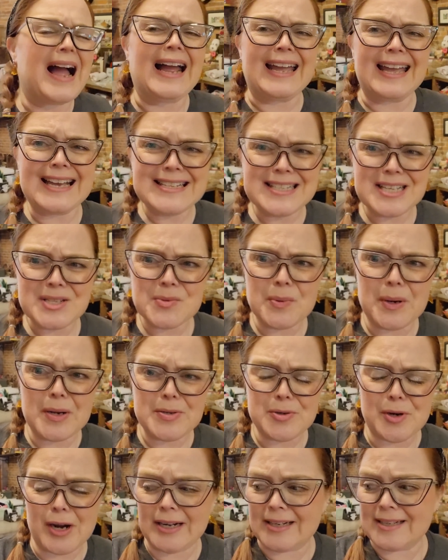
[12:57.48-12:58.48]
I guess that's what I'm
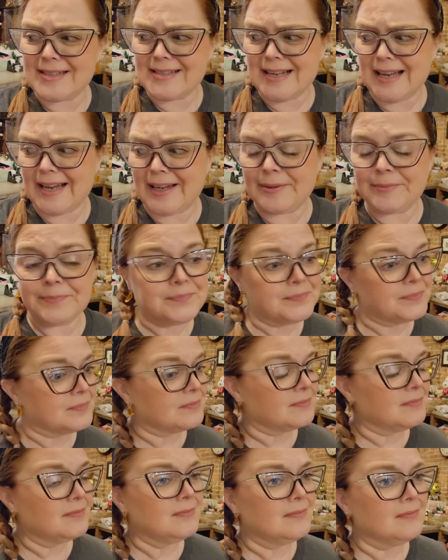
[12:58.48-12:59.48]
trying to say.
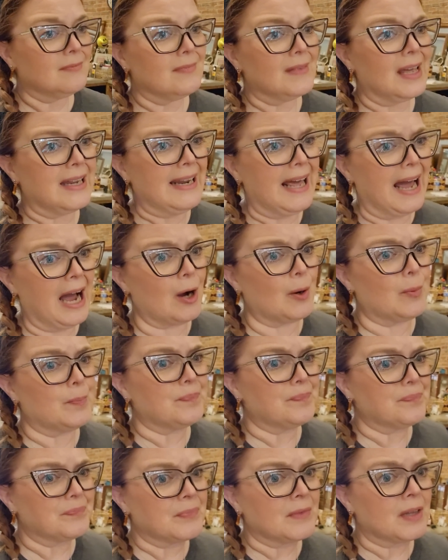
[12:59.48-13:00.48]
Now,
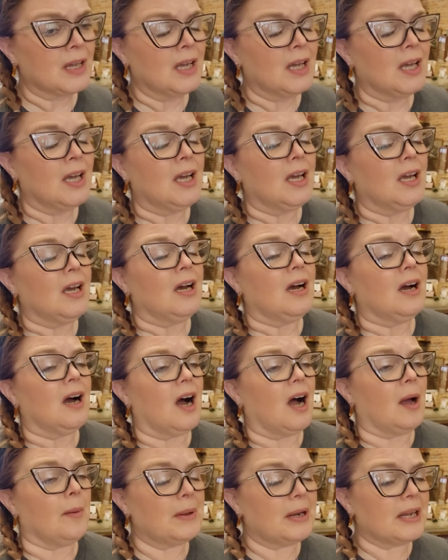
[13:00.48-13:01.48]

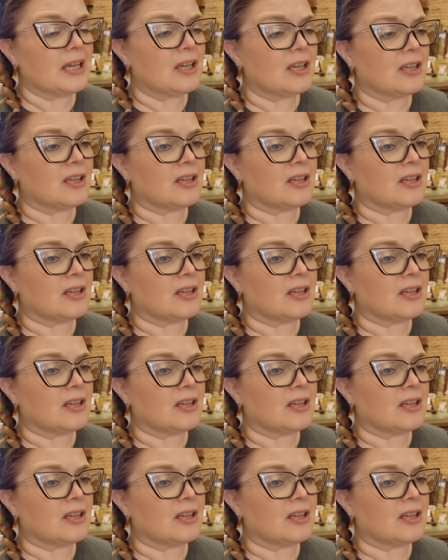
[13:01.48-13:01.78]
I'm going to